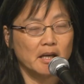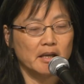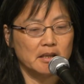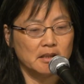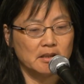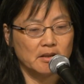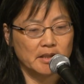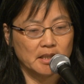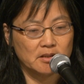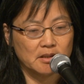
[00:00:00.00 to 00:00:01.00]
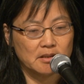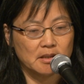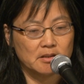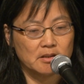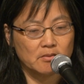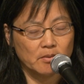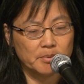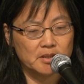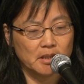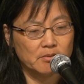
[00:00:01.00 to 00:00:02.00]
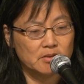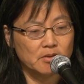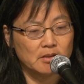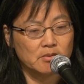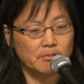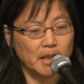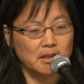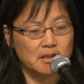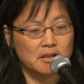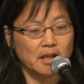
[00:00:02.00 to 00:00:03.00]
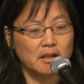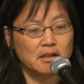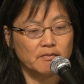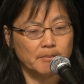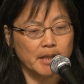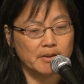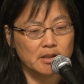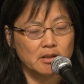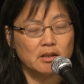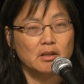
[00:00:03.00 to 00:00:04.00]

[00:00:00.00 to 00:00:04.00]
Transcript: high incarnation such as a Rinpoche would draw tremendous negative merit